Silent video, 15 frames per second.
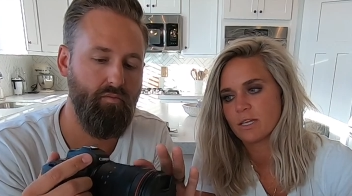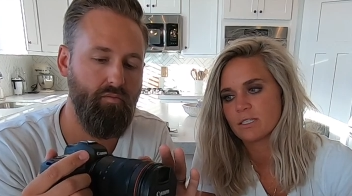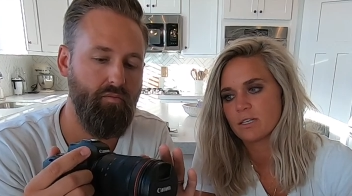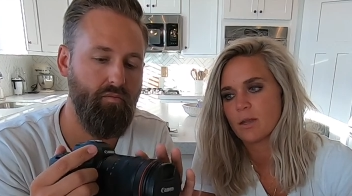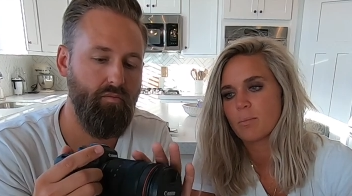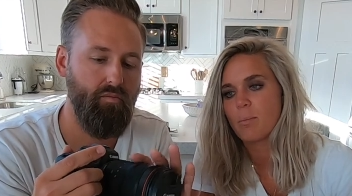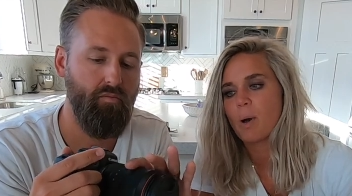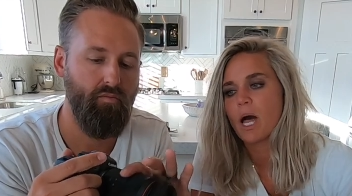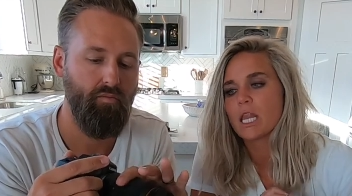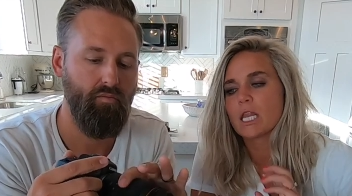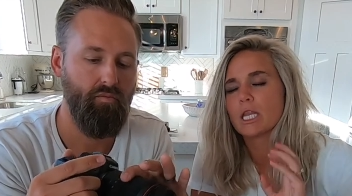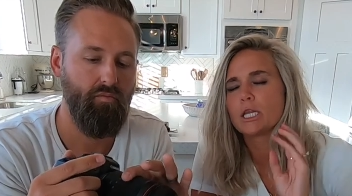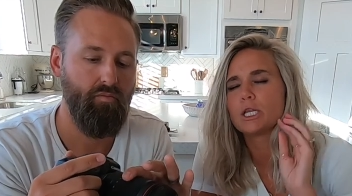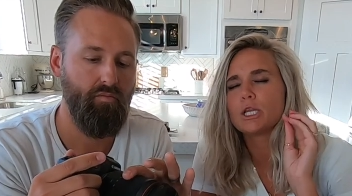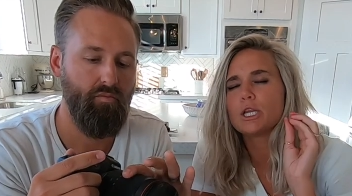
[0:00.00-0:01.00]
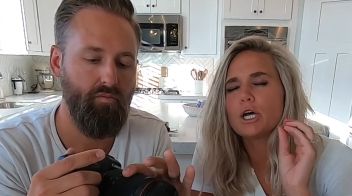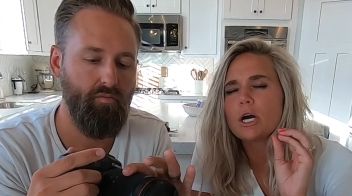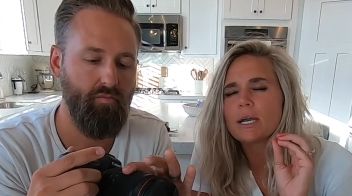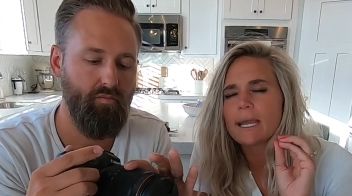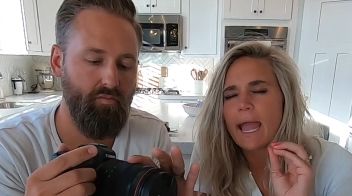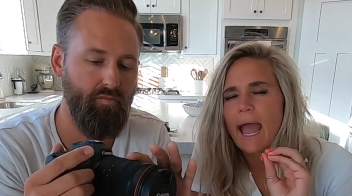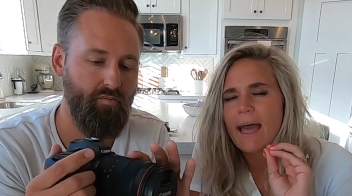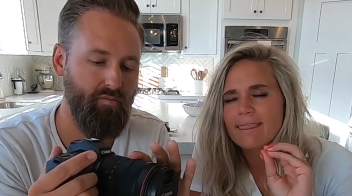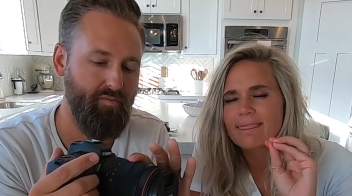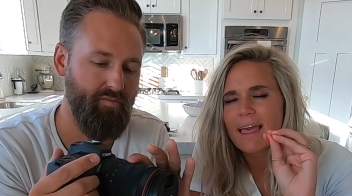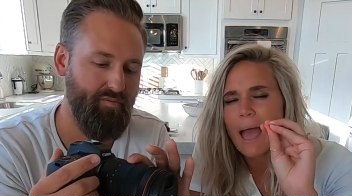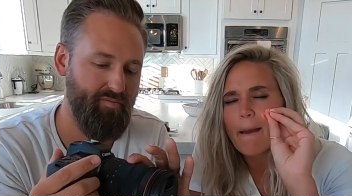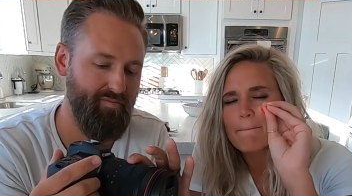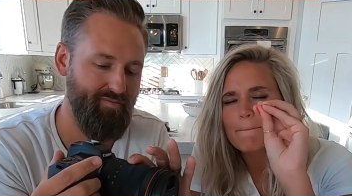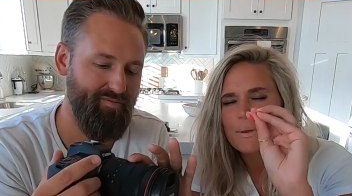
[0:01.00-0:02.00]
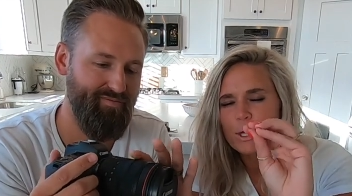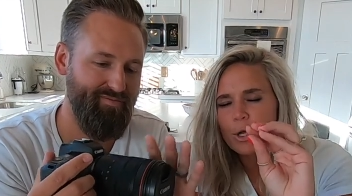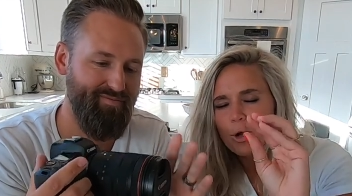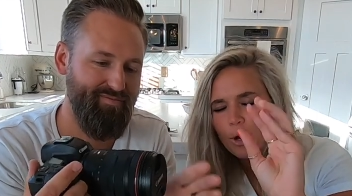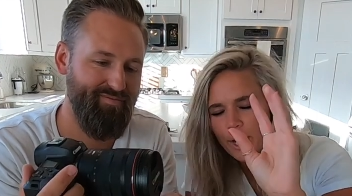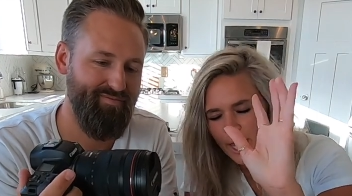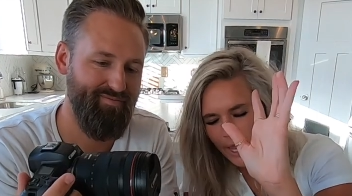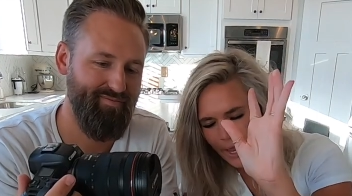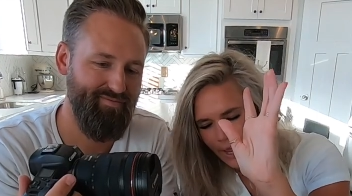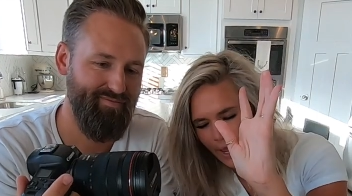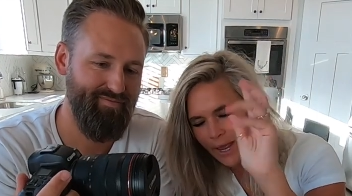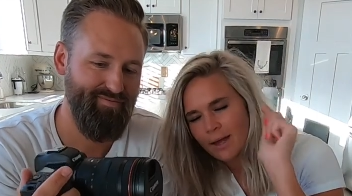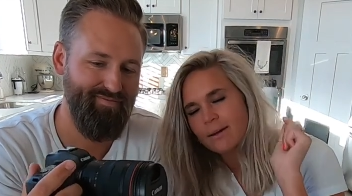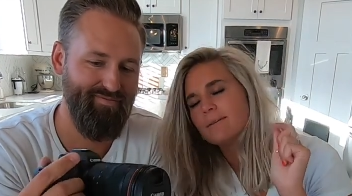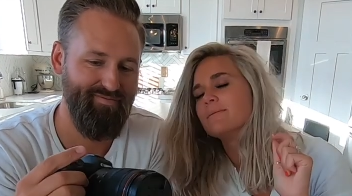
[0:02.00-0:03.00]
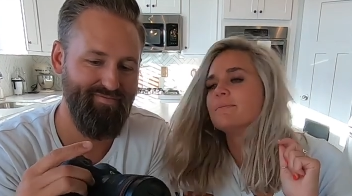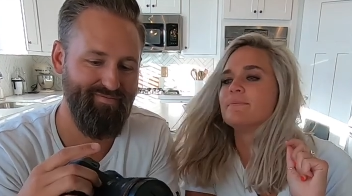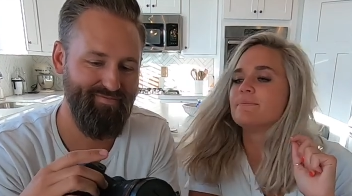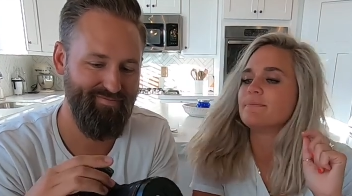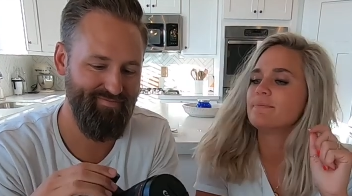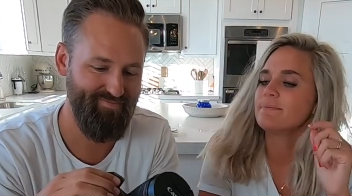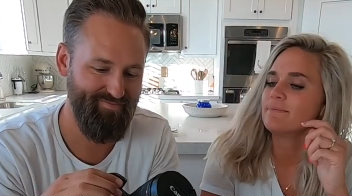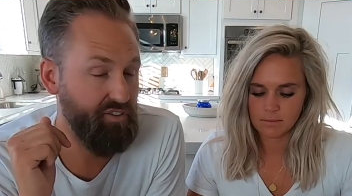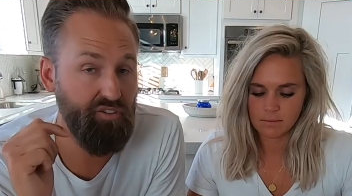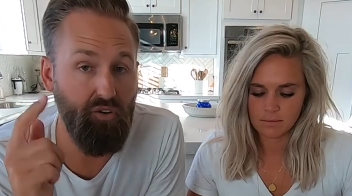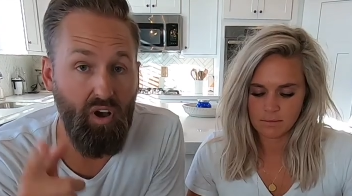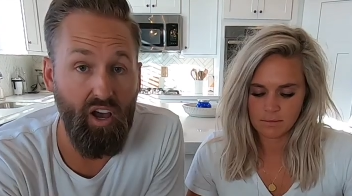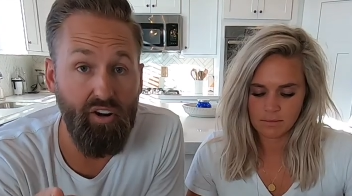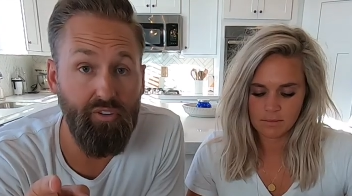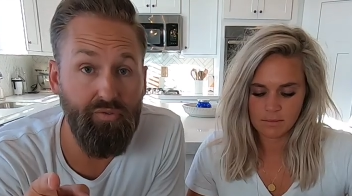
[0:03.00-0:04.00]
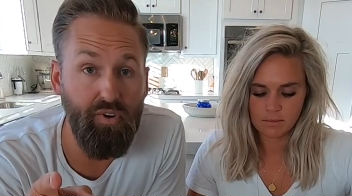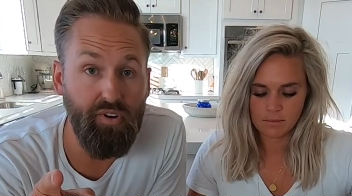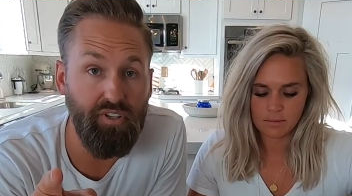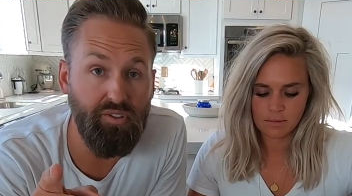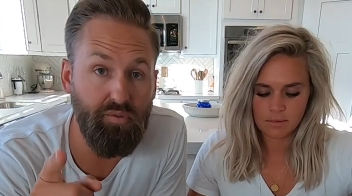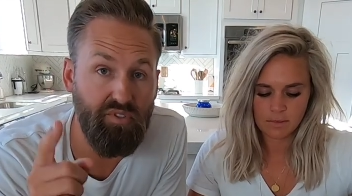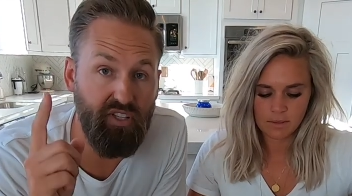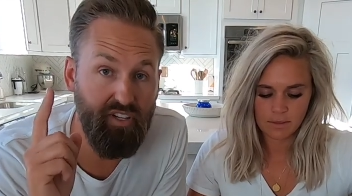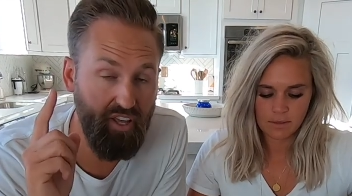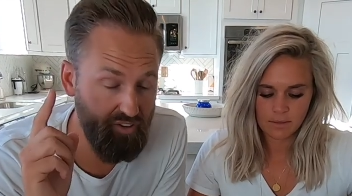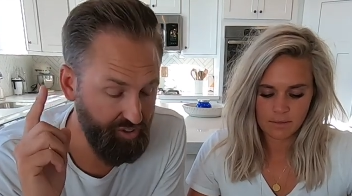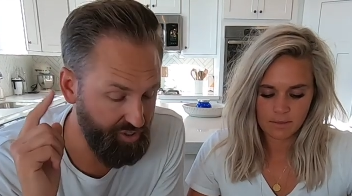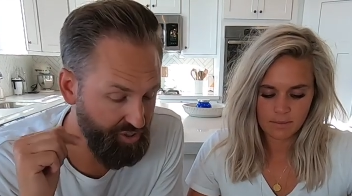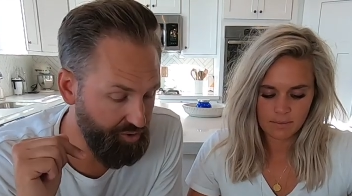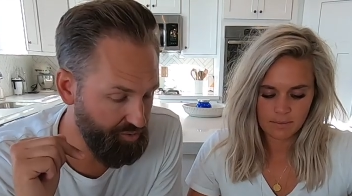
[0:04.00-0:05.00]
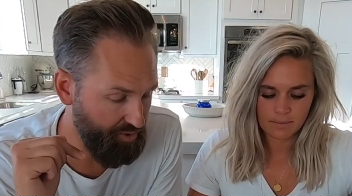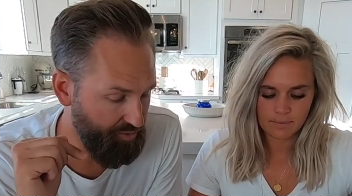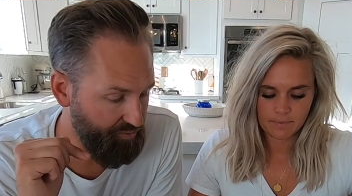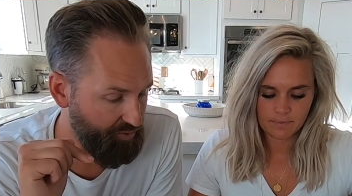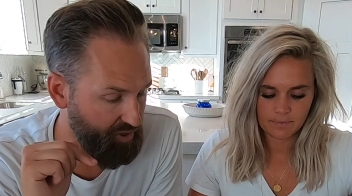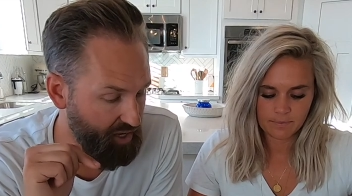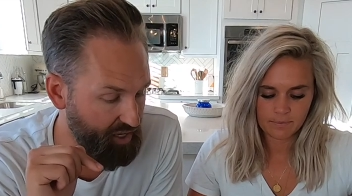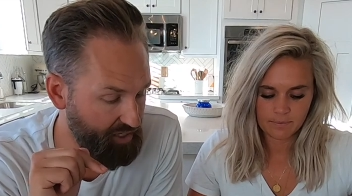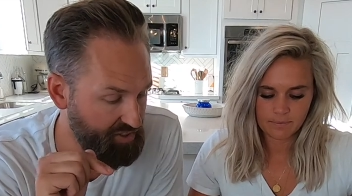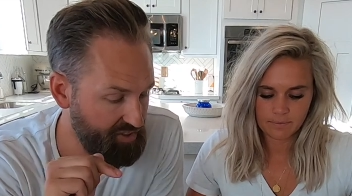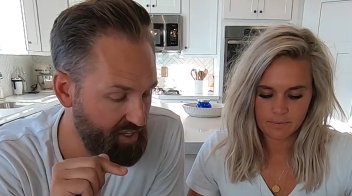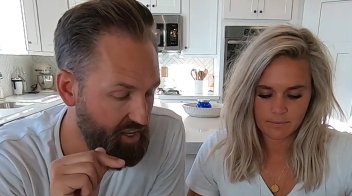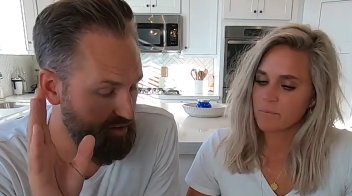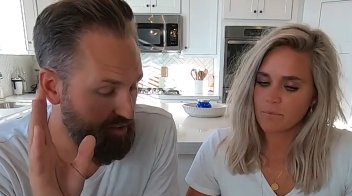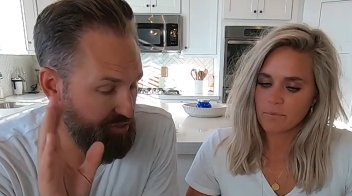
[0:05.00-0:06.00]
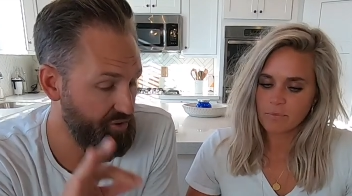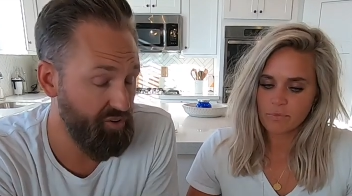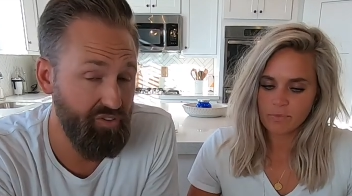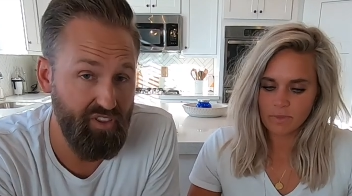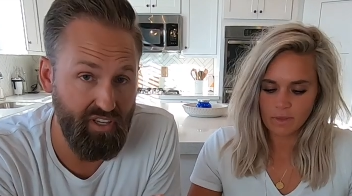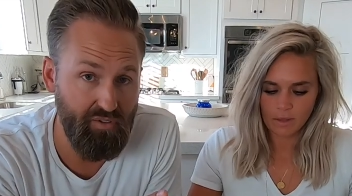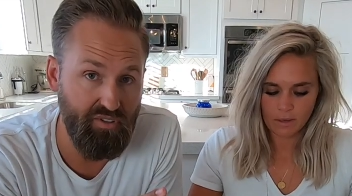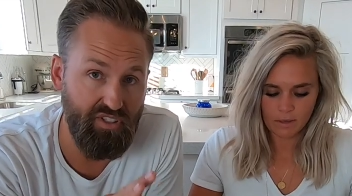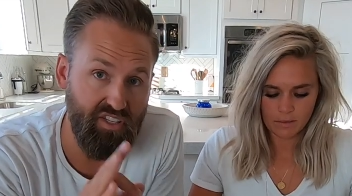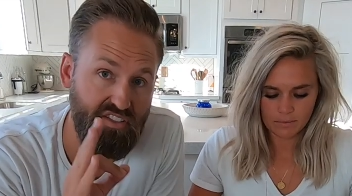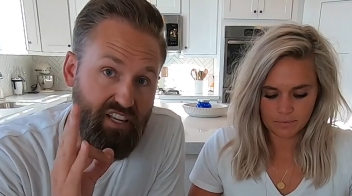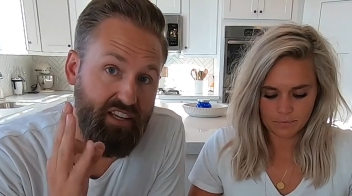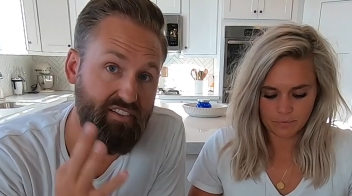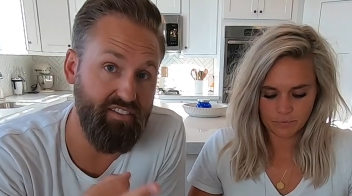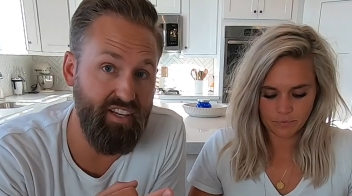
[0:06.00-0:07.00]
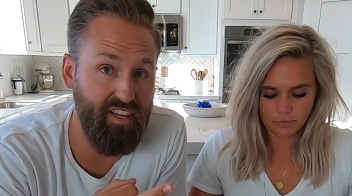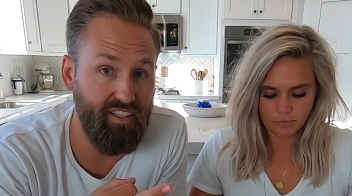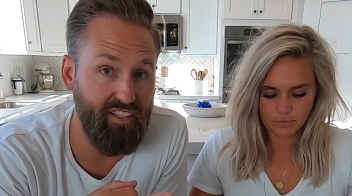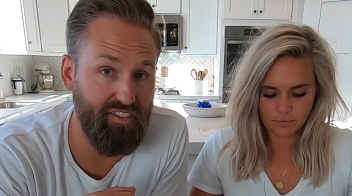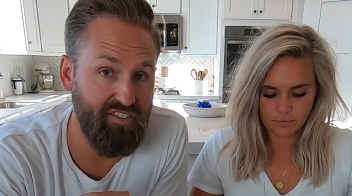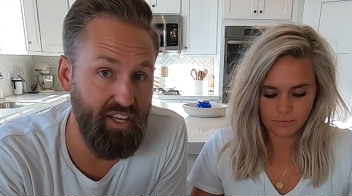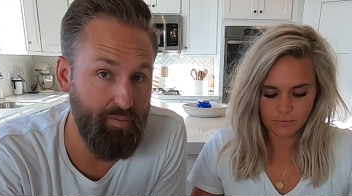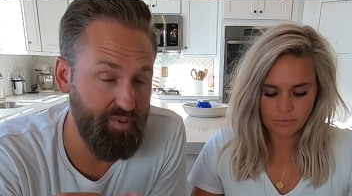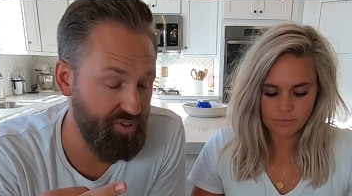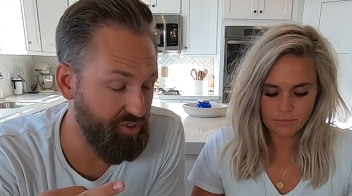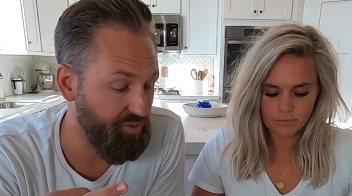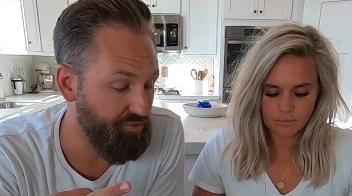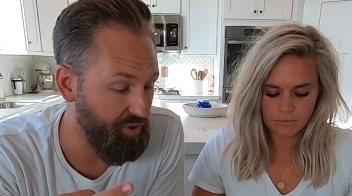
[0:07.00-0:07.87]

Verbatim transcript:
Speaker 1: lens on, but look at that
Speaker 2: beauty! So autofocus was another huge one for us. The third thing was this had to take exceptional